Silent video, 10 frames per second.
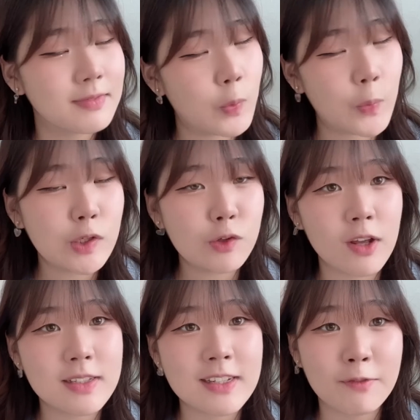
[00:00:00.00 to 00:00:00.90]
we do
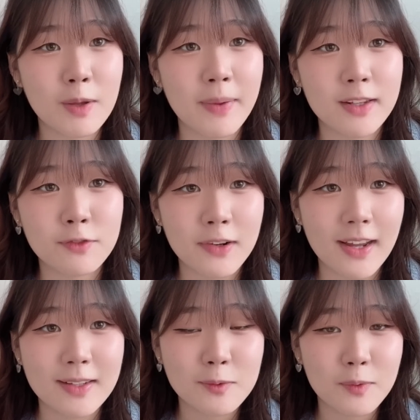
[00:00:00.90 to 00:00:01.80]
not save the best for
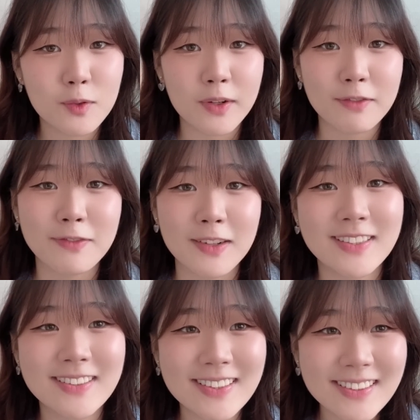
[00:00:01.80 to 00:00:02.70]
last. We do it
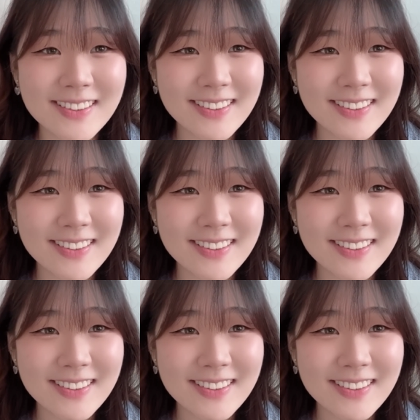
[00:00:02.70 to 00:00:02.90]
first.